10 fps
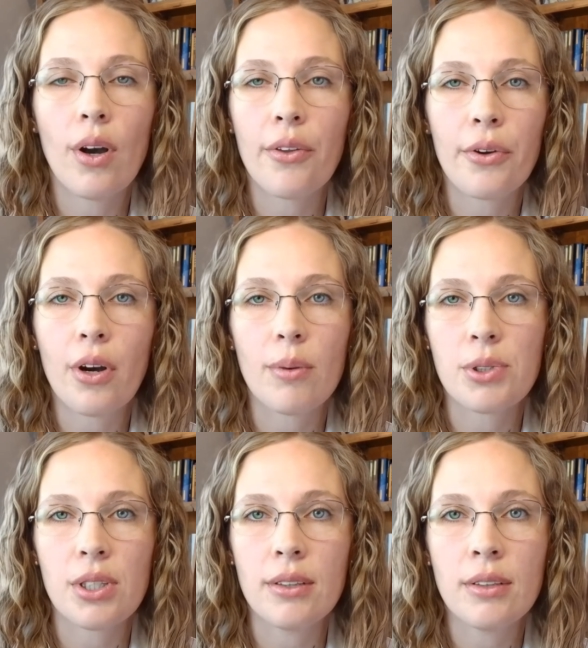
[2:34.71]
other
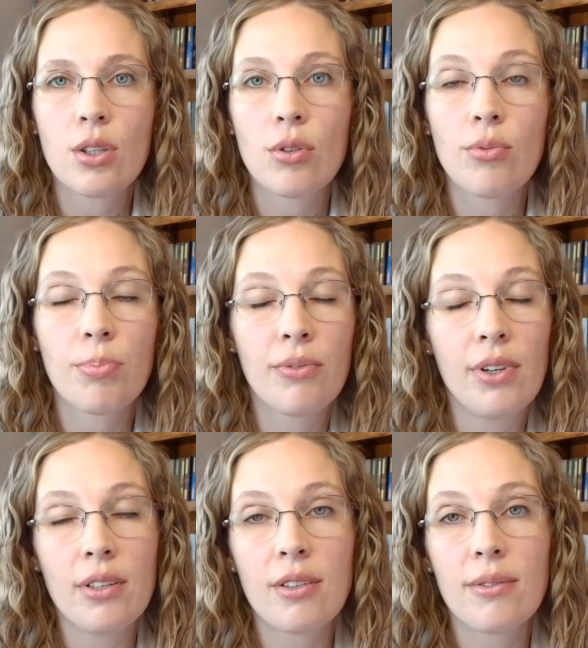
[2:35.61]
option to
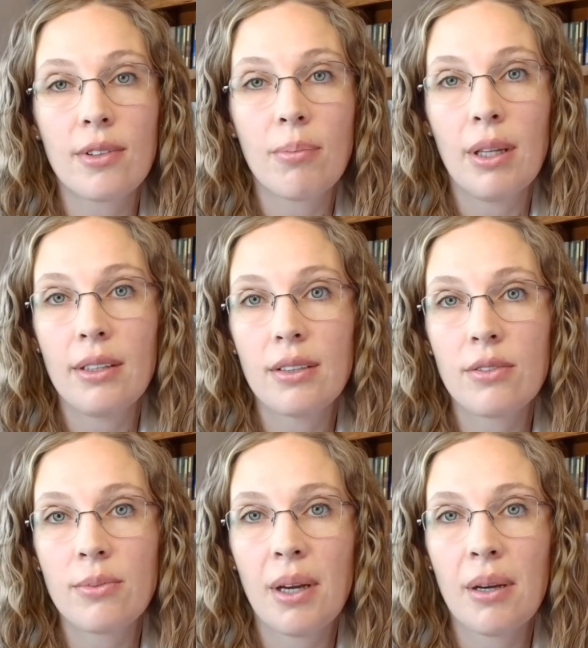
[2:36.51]
prevent the blindness from